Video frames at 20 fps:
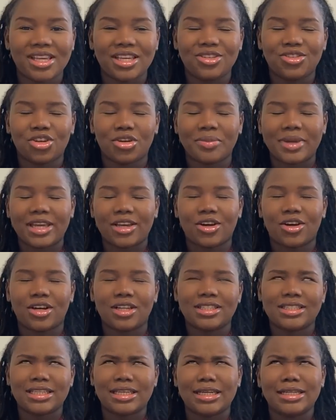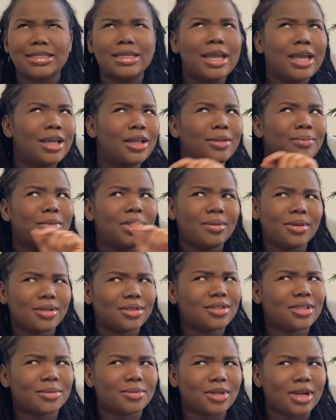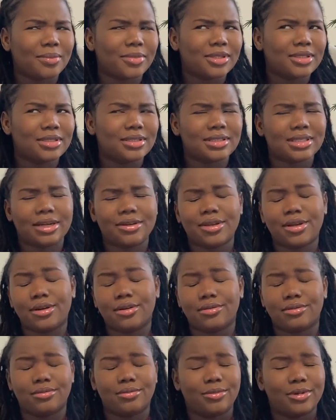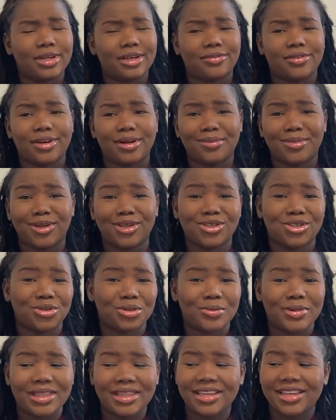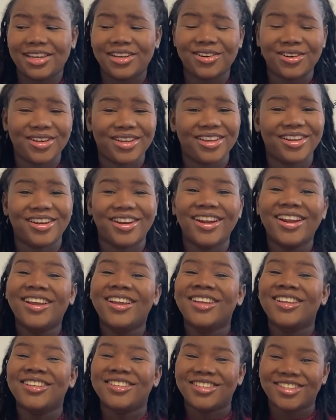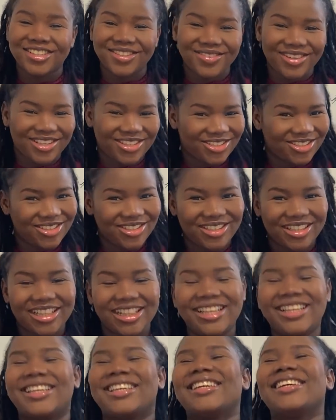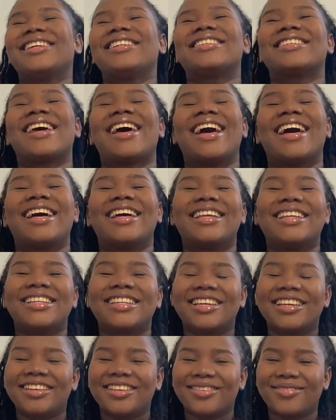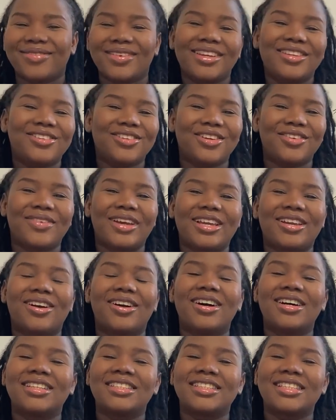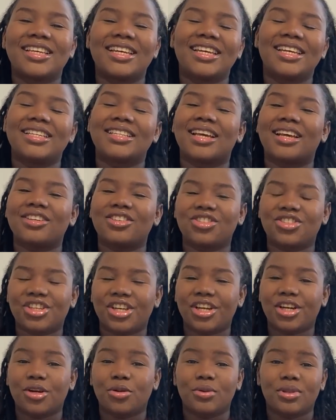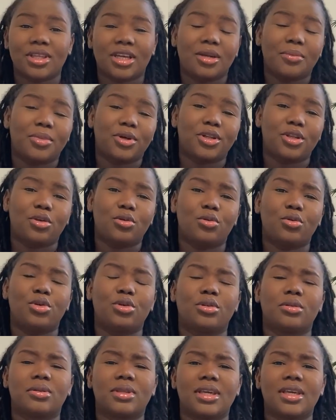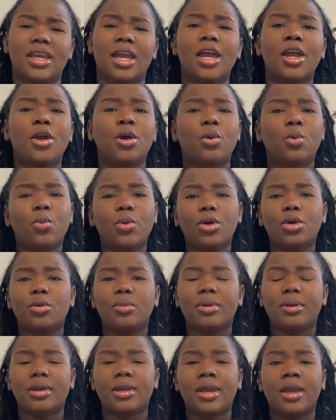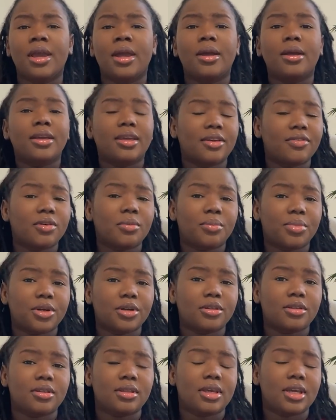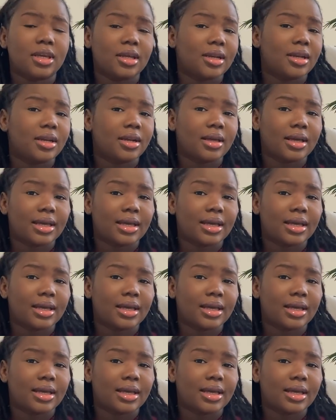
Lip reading: enjoy my content. Maybe the subscribe button is down here, whatever, I'm not sure, whether here or here. Just make sure you click it and enjoy my content. Share with anybody who you think will be giving birth in